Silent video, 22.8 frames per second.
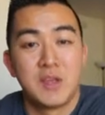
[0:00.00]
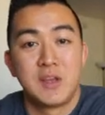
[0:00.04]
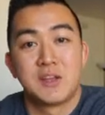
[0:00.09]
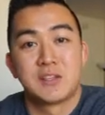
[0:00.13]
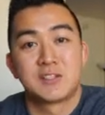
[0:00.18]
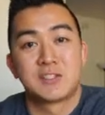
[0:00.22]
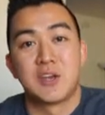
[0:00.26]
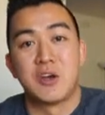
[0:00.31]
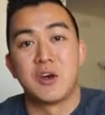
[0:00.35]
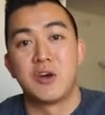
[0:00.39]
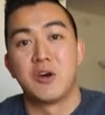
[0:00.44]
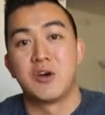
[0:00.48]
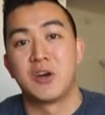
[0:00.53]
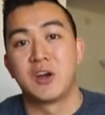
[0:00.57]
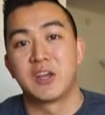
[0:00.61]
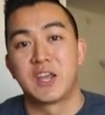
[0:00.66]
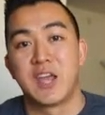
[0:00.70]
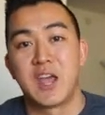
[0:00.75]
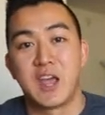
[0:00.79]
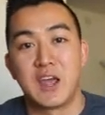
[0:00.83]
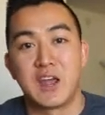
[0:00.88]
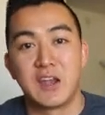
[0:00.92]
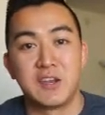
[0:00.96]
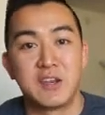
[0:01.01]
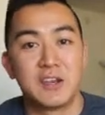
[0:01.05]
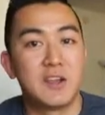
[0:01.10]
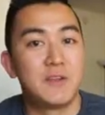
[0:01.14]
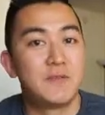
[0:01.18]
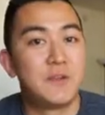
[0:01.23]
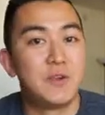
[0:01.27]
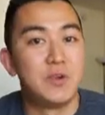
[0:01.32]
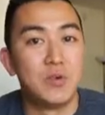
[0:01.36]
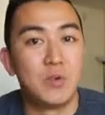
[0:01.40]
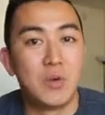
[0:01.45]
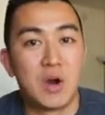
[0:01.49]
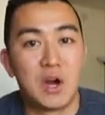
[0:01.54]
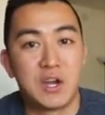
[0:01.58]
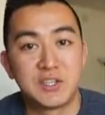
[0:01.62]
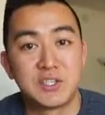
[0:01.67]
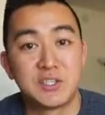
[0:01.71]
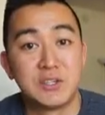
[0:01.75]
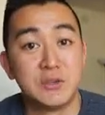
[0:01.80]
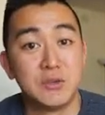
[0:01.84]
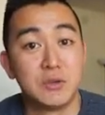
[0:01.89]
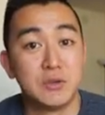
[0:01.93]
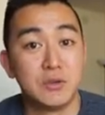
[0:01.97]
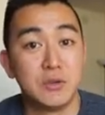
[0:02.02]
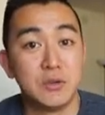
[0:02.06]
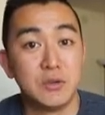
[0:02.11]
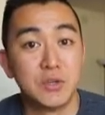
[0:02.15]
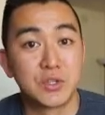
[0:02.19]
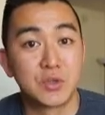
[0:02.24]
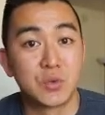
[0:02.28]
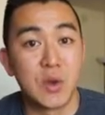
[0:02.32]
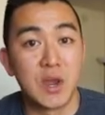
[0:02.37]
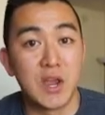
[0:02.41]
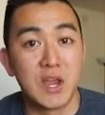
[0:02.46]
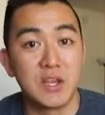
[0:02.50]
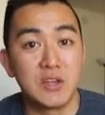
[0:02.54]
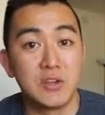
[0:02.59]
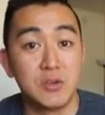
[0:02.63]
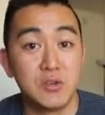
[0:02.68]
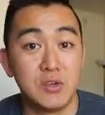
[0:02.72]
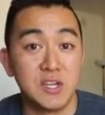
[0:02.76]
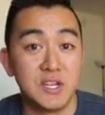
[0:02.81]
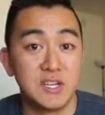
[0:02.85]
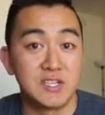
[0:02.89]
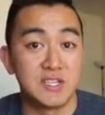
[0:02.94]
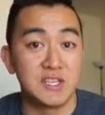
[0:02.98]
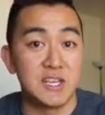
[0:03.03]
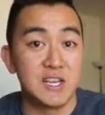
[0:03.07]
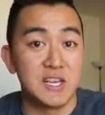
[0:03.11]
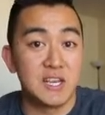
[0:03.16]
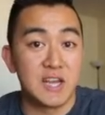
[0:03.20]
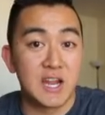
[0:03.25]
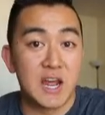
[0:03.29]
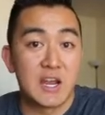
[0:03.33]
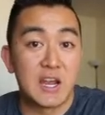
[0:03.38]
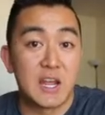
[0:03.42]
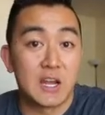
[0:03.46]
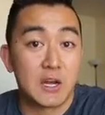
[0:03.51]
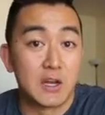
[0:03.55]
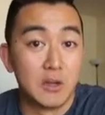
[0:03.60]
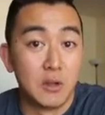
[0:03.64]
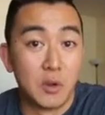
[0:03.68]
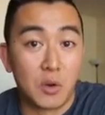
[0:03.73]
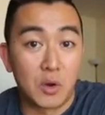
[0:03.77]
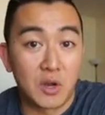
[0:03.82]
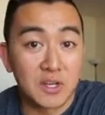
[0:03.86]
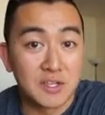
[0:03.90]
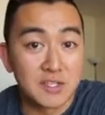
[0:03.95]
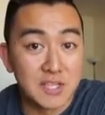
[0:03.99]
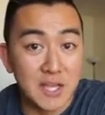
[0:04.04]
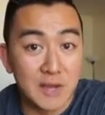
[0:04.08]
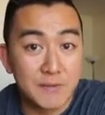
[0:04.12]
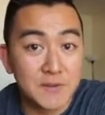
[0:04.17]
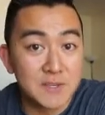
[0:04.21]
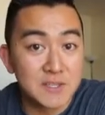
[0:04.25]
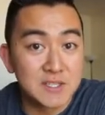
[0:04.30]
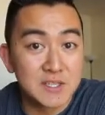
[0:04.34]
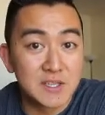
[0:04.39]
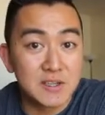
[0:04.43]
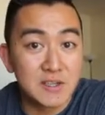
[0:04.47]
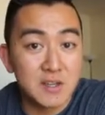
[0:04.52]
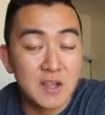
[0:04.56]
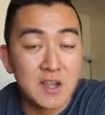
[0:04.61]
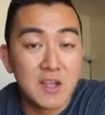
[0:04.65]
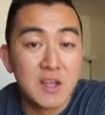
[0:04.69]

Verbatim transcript: So again, if you want to lose weight, you need to eat at a caloric deficit,